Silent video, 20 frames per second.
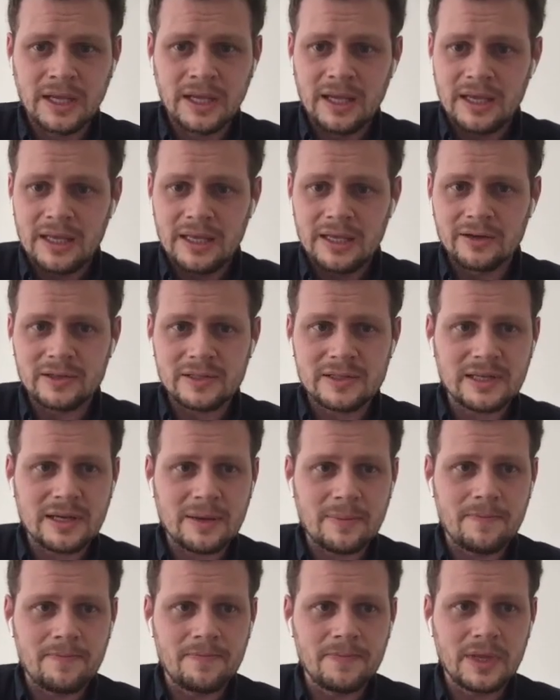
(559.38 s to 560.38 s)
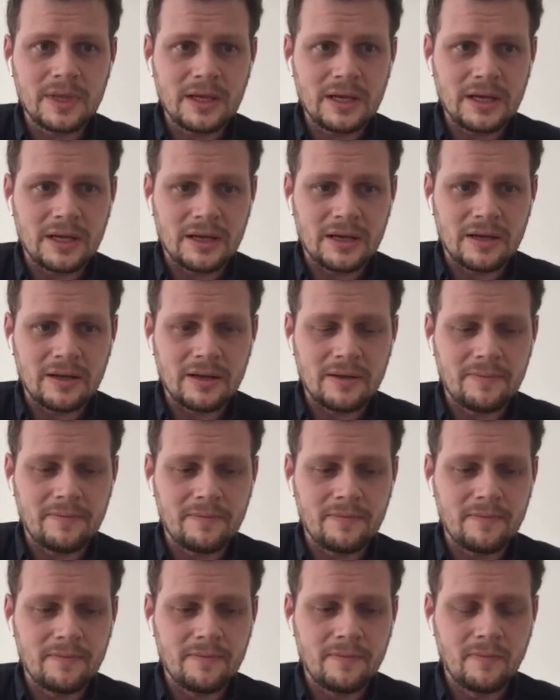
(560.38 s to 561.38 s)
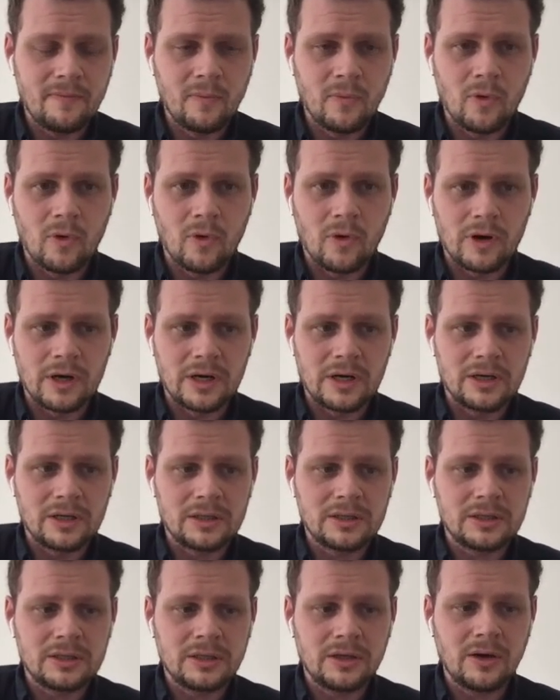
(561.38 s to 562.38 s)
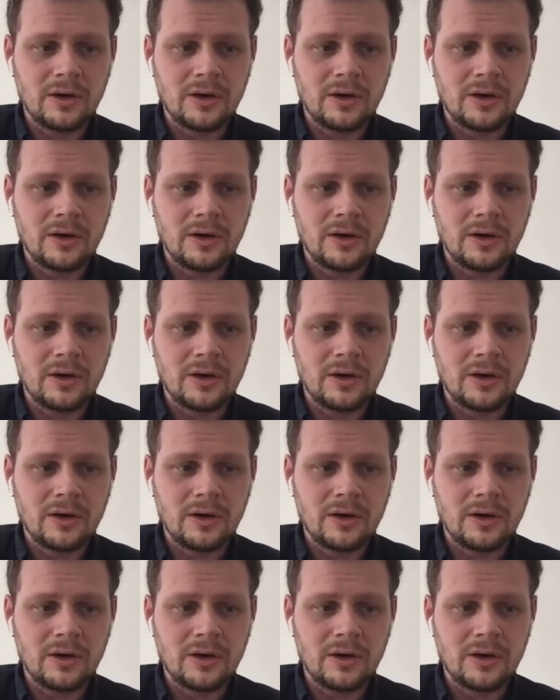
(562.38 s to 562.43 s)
Here are some more